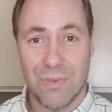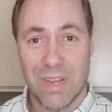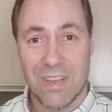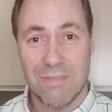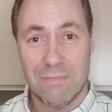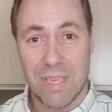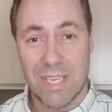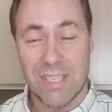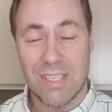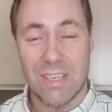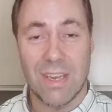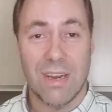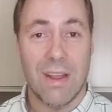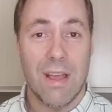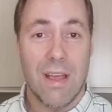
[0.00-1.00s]
of me
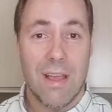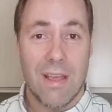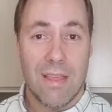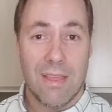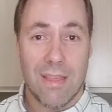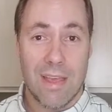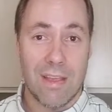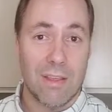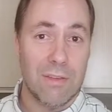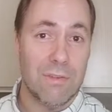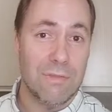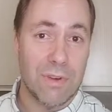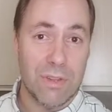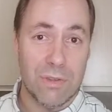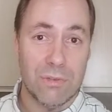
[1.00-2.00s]
saying thank you
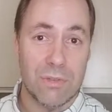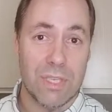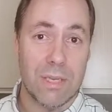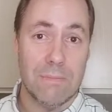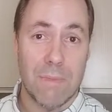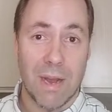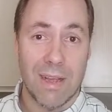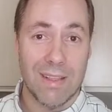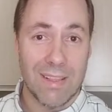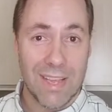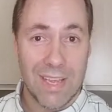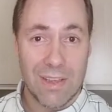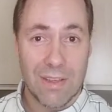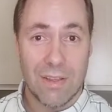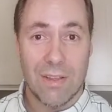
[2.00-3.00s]
for using my
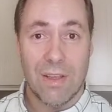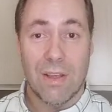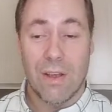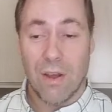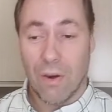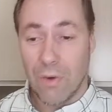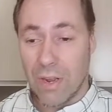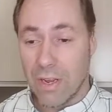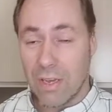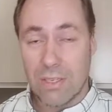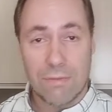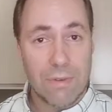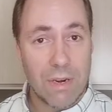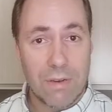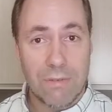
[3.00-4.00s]
link. All right, guys,
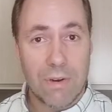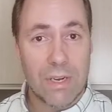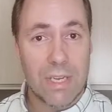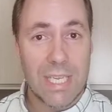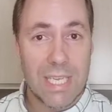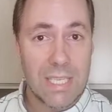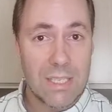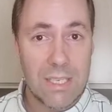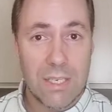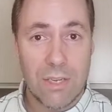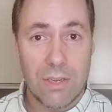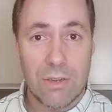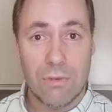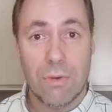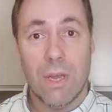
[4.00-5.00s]
very, very easy to
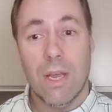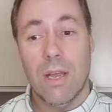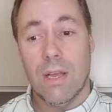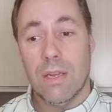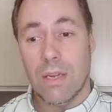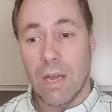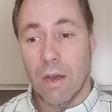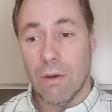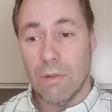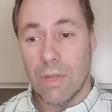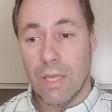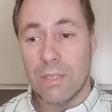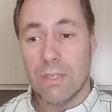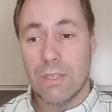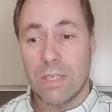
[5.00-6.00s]
do. Now
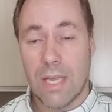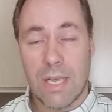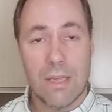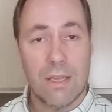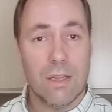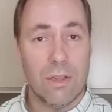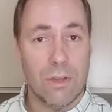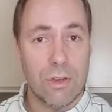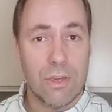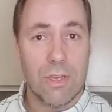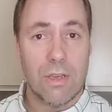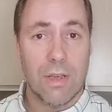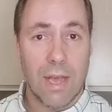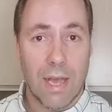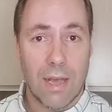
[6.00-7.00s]
let's take a look
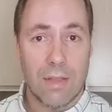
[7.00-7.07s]
at the